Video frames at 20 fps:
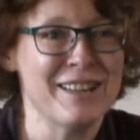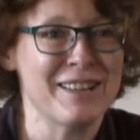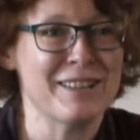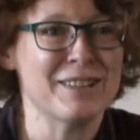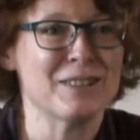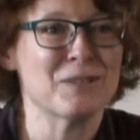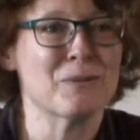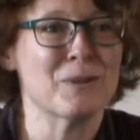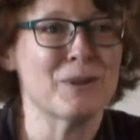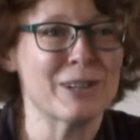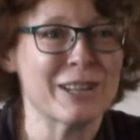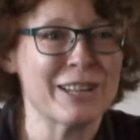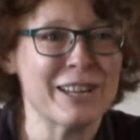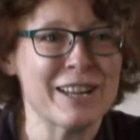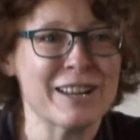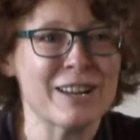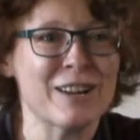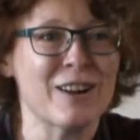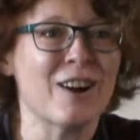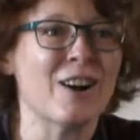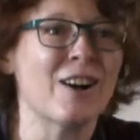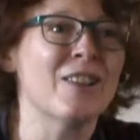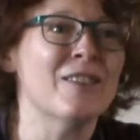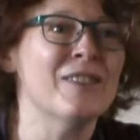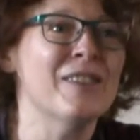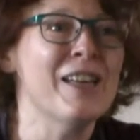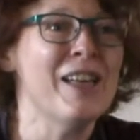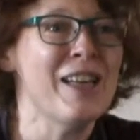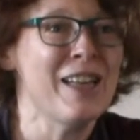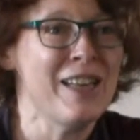He's working
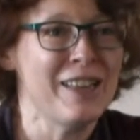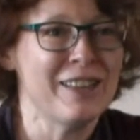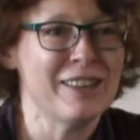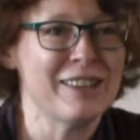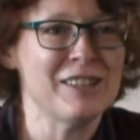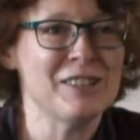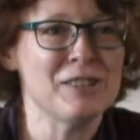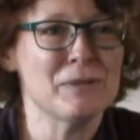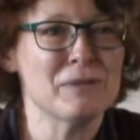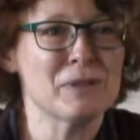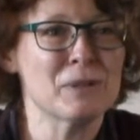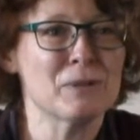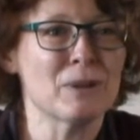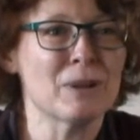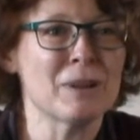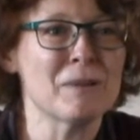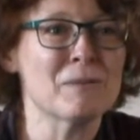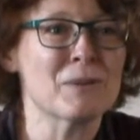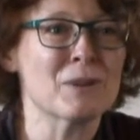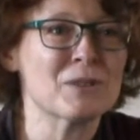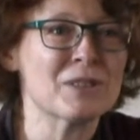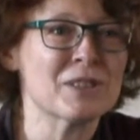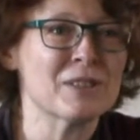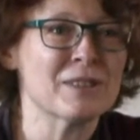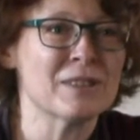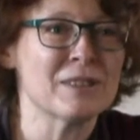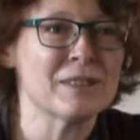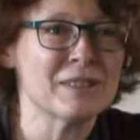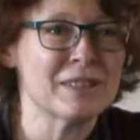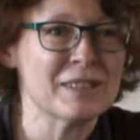on individual
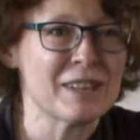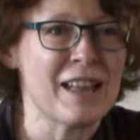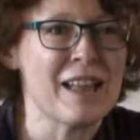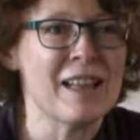emotions